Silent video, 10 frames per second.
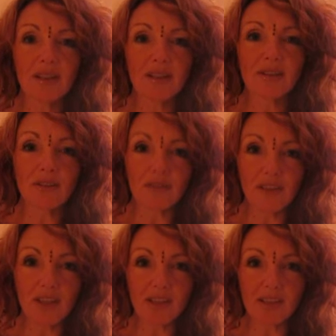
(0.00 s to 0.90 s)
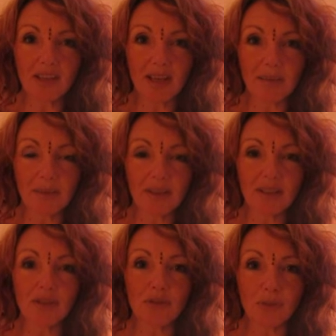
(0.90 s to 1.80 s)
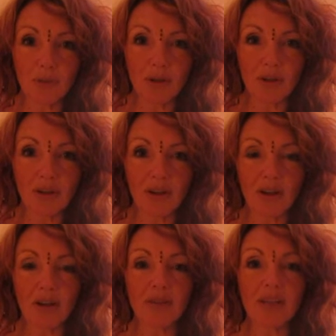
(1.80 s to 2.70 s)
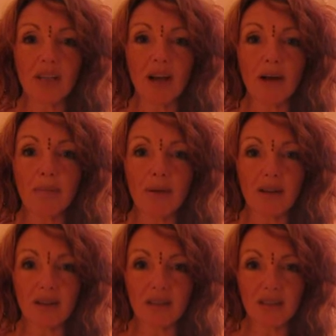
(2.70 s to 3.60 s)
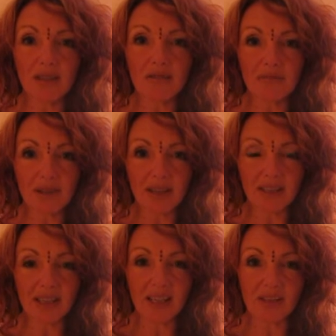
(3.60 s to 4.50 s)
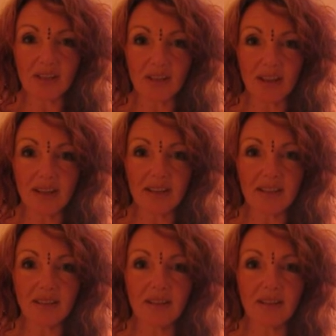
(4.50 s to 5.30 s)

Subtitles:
So the first step is to work on the upper right-hand side